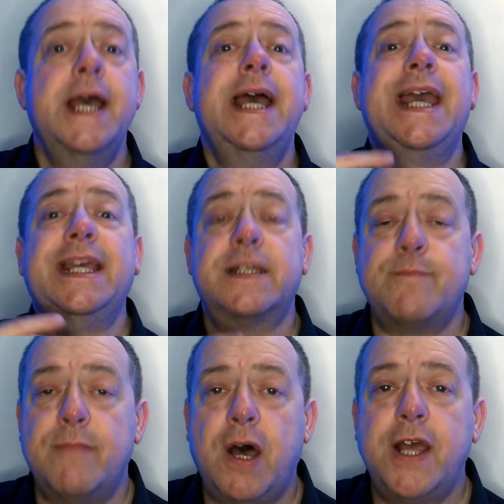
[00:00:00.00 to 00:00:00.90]
It's
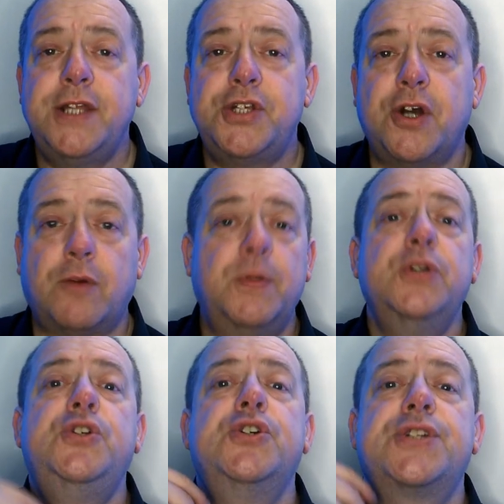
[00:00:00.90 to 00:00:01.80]
my job
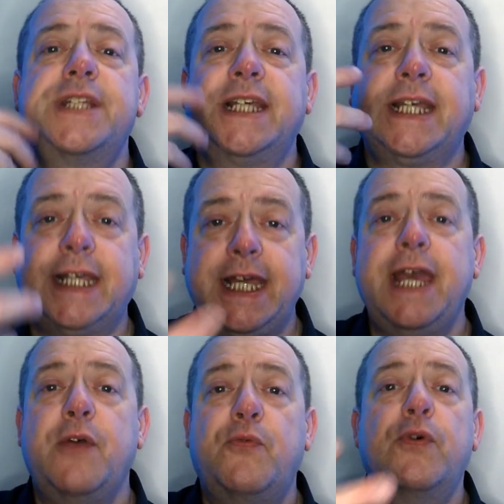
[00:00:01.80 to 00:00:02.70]
just to
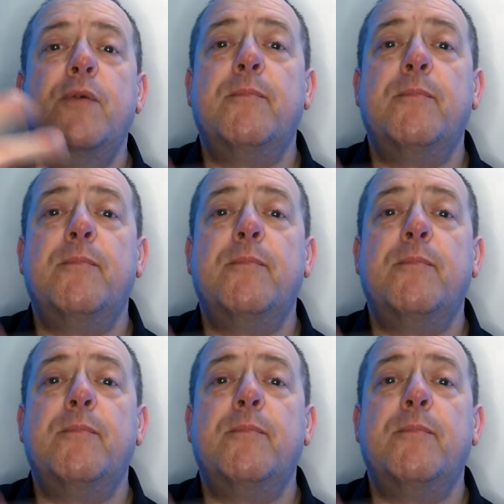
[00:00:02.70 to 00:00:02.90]
give